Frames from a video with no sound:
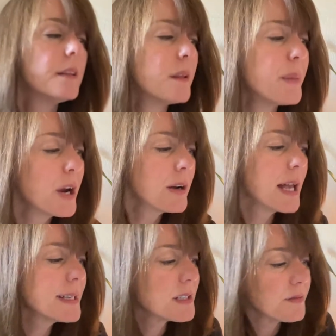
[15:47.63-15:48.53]
The
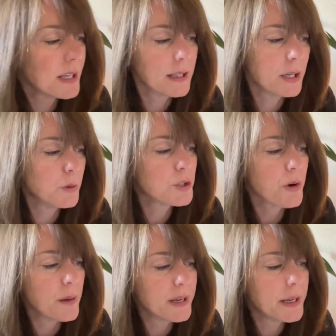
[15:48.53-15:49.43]
paralyzed feeling which
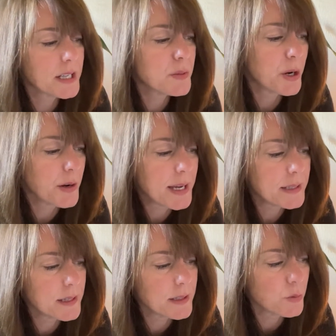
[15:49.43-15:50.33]
rabbit
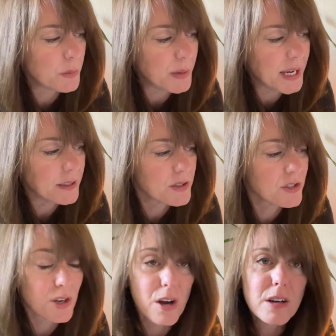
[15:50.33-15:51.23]
experiences when being
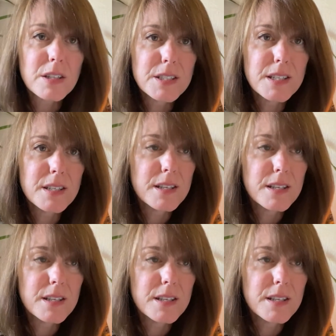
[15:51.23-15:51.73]
stalked